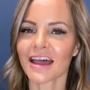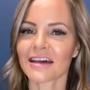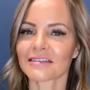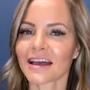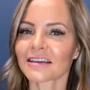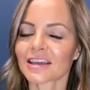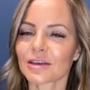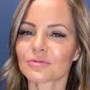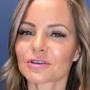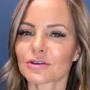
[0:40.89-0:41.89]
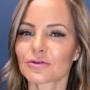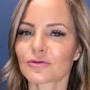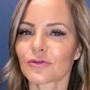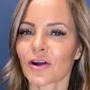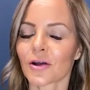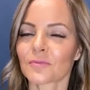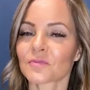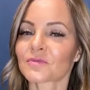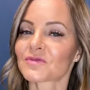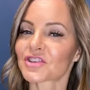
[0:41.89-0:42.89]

and that keeps you from